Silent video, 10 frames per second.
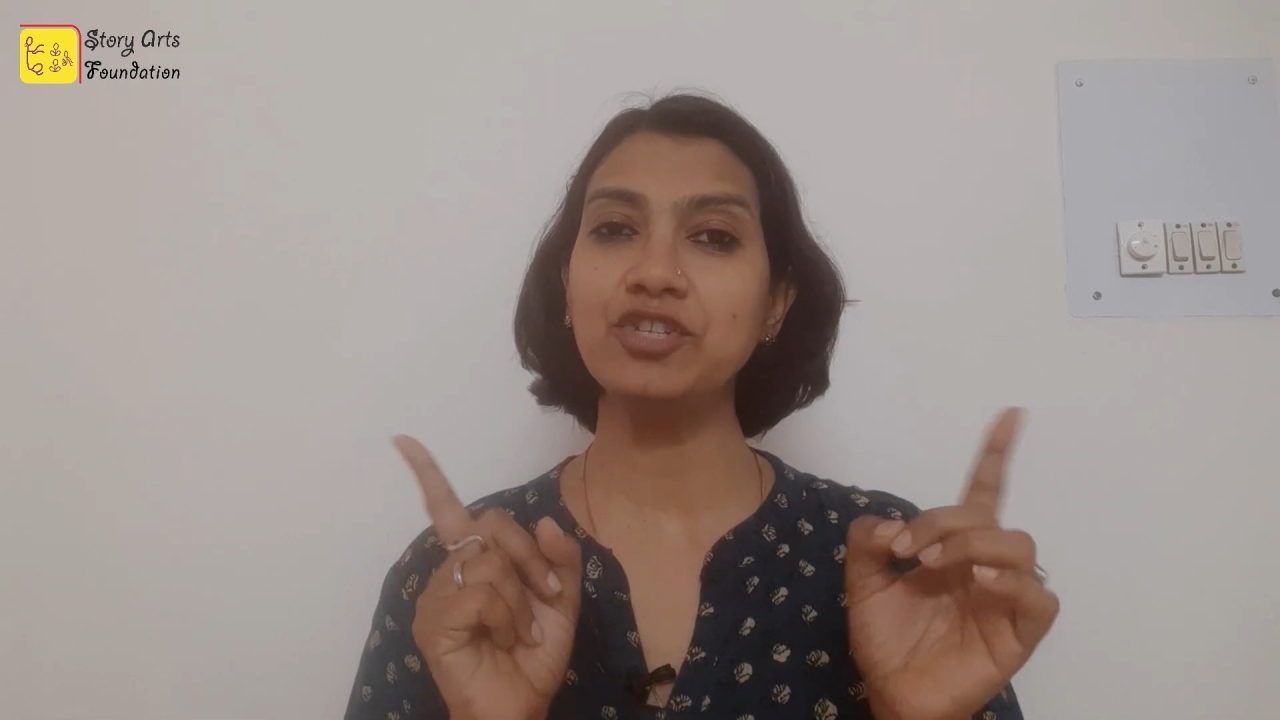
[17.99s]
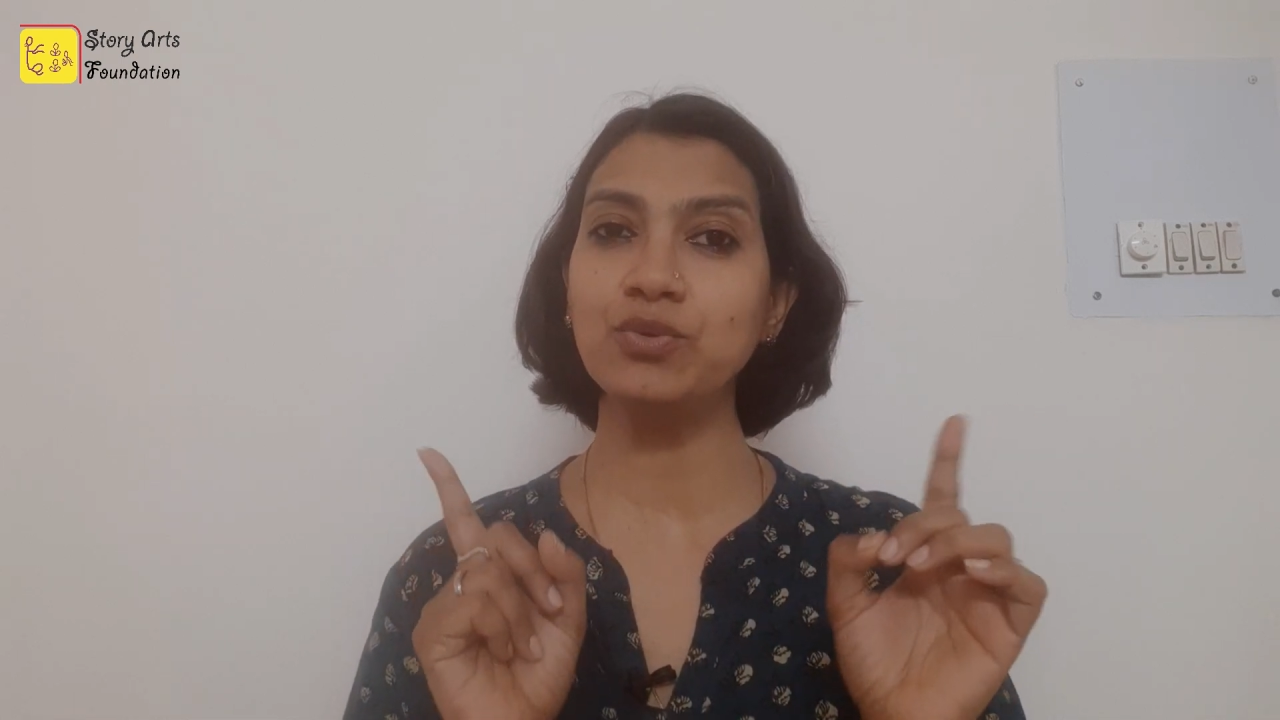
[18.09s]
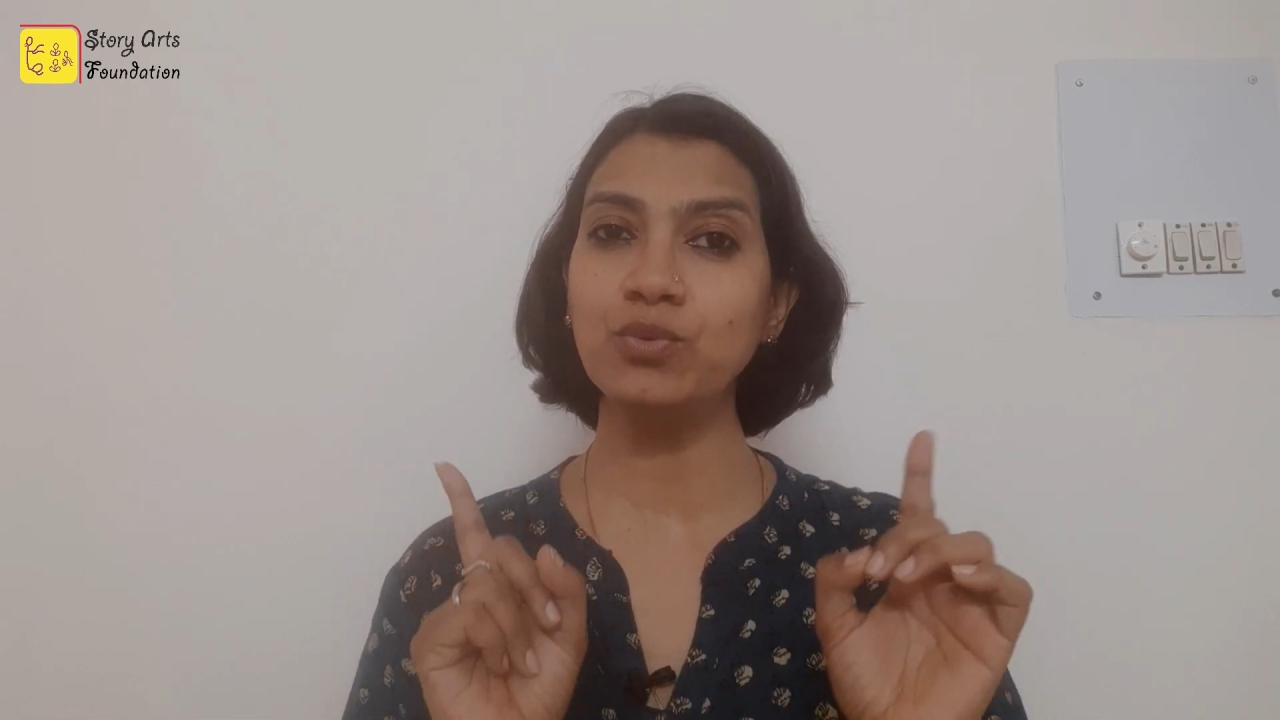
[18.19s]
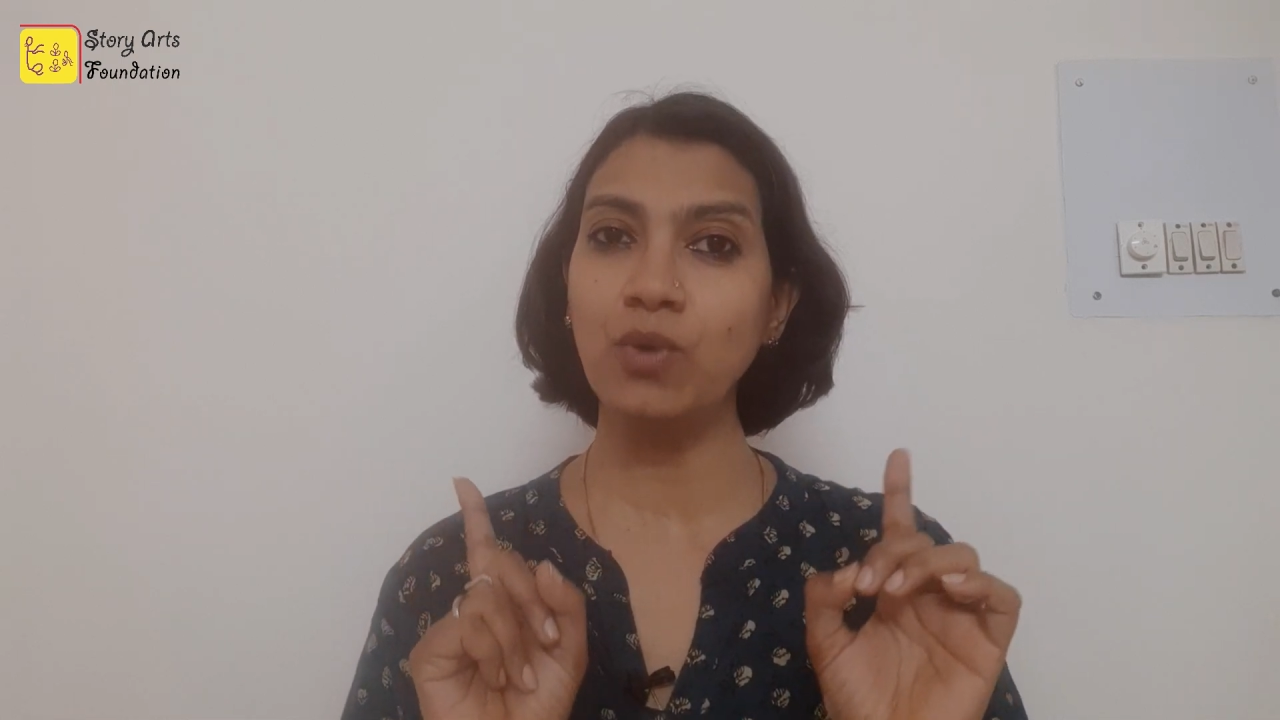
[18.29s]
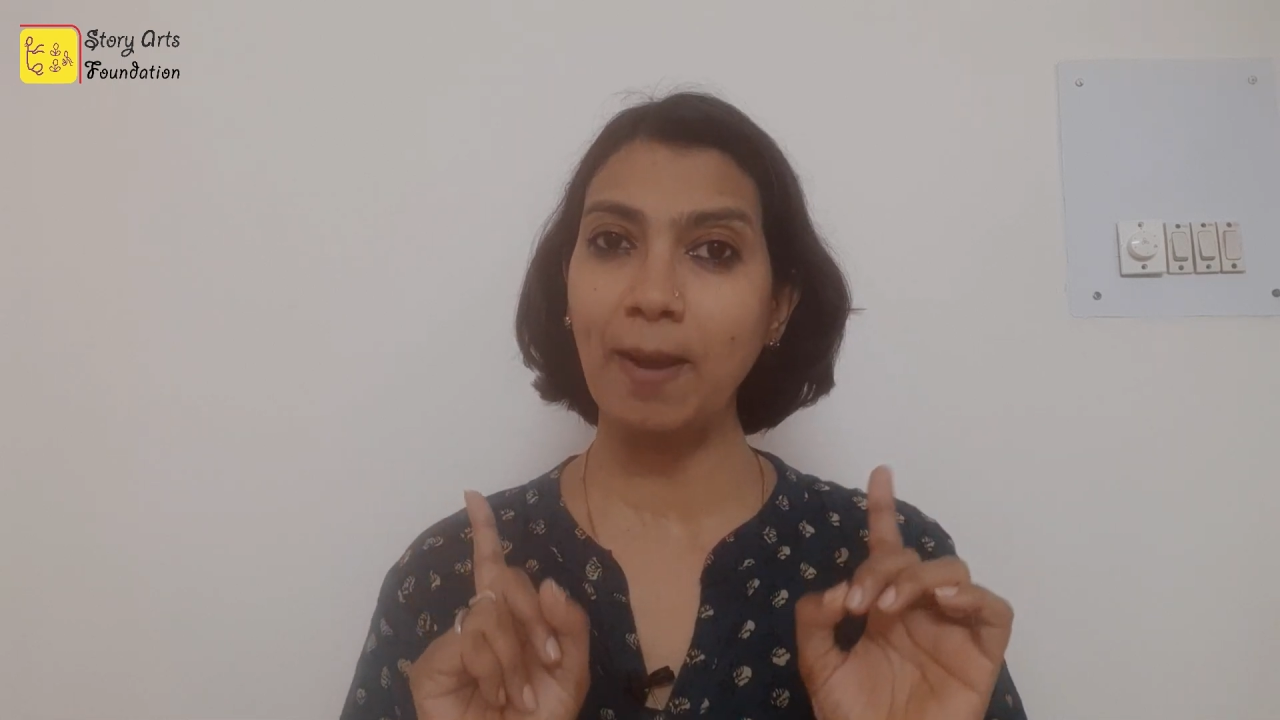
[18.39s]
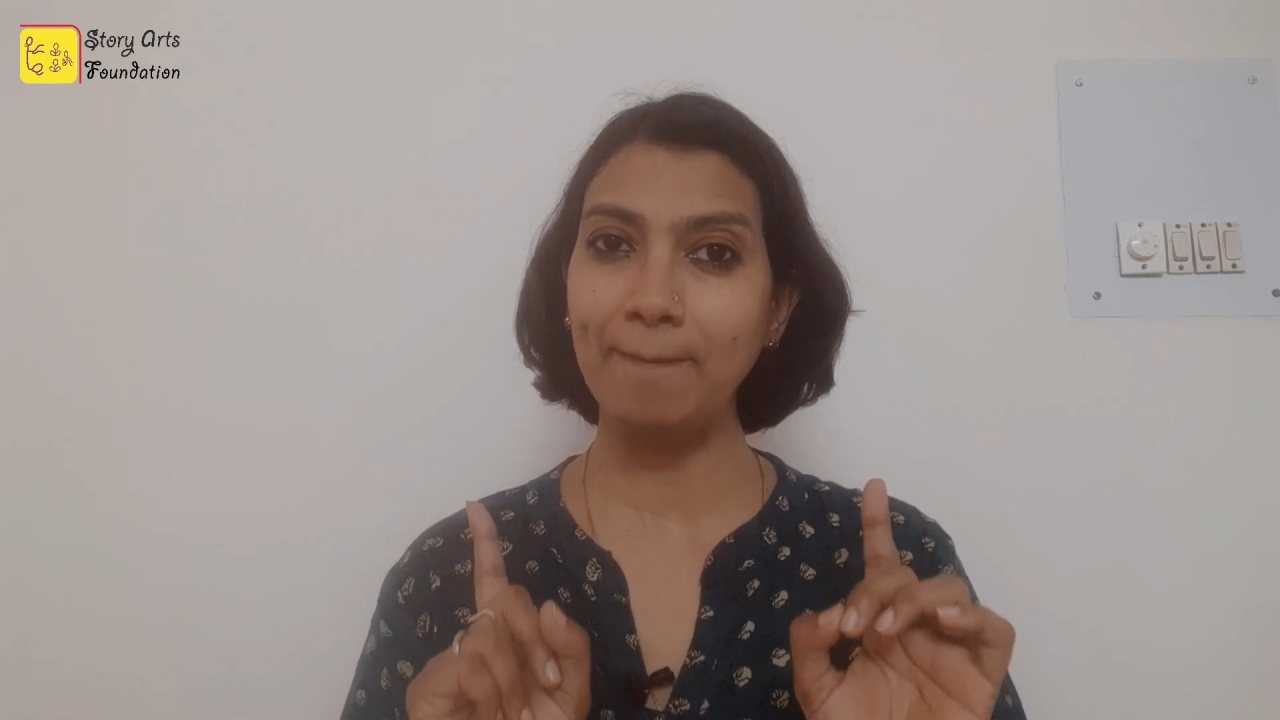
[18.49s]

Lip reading: to